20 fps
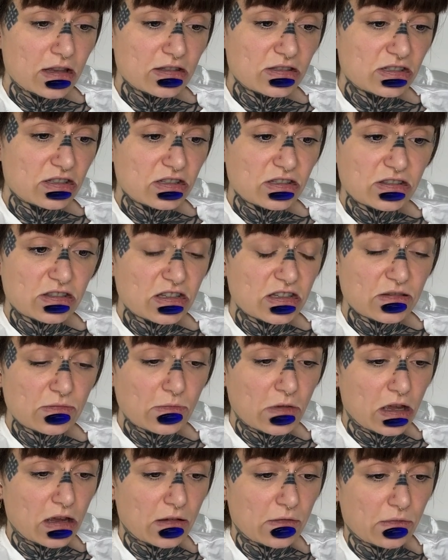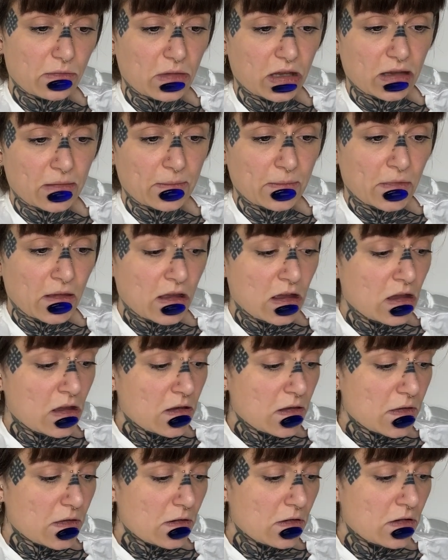It just doesn't work for me.
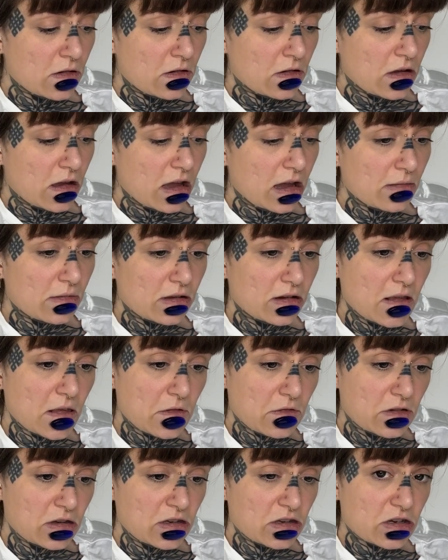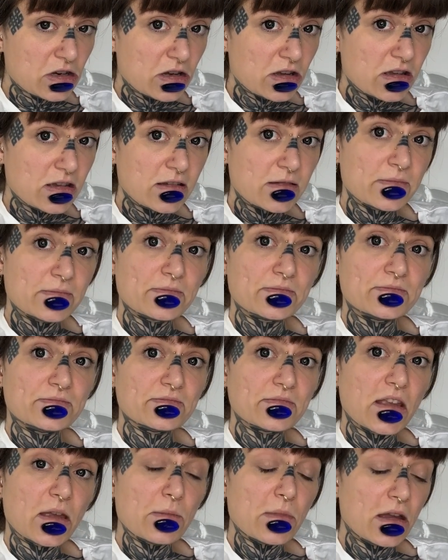So I'm going to screenshot it.
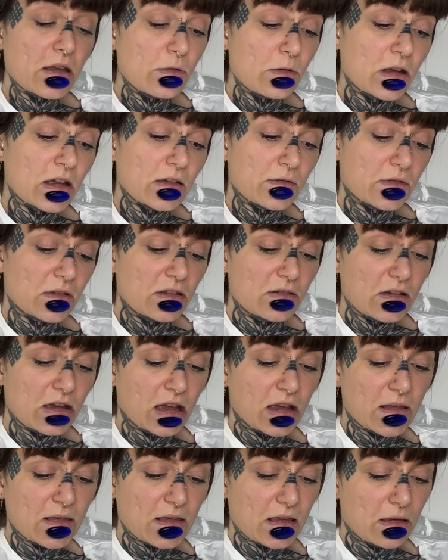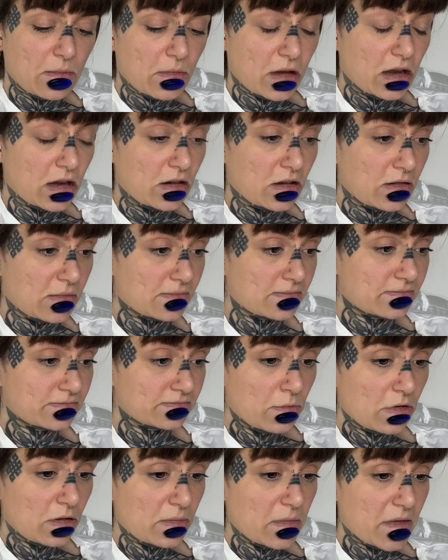It might work for you guys, it might not.
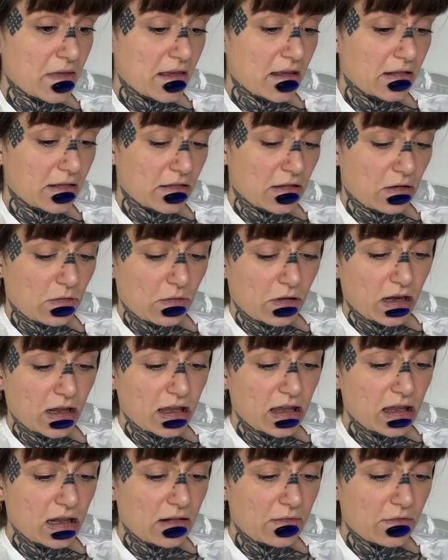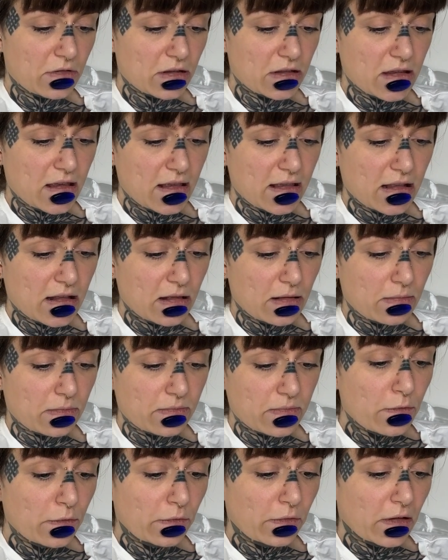Probably it's killed the quality, and I've got these little
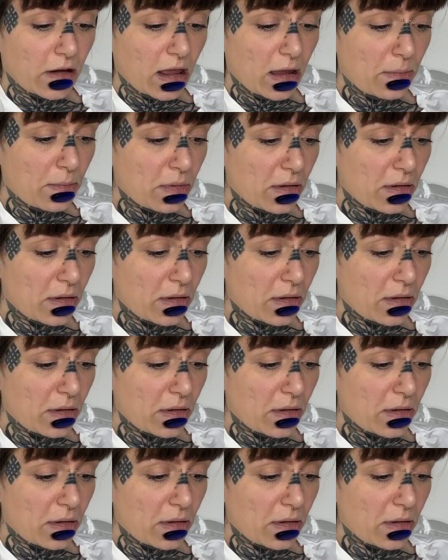flip